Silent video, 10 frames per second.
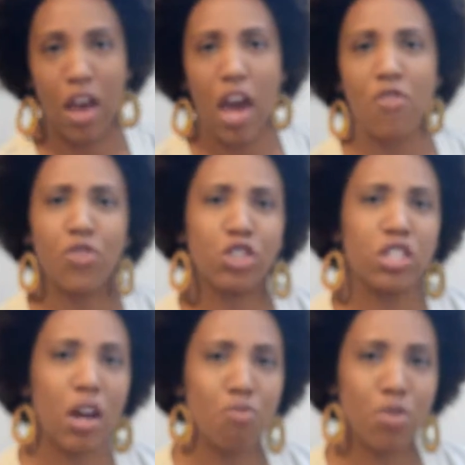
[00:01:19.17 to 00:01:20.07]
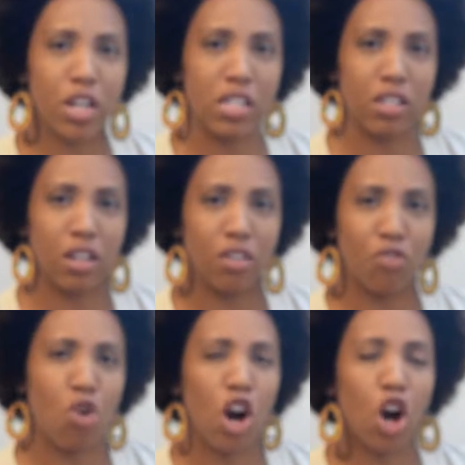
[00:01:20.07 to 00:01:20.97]
And for some reason,
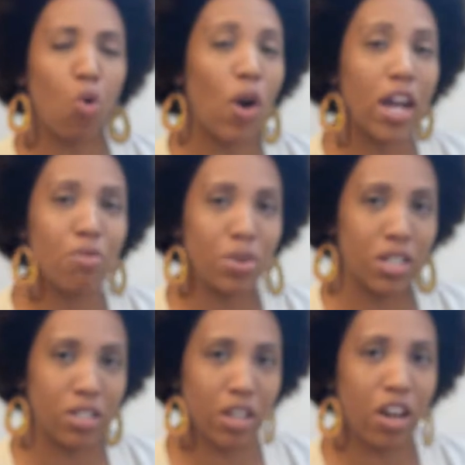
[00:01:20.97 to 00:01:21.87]
for a great reason,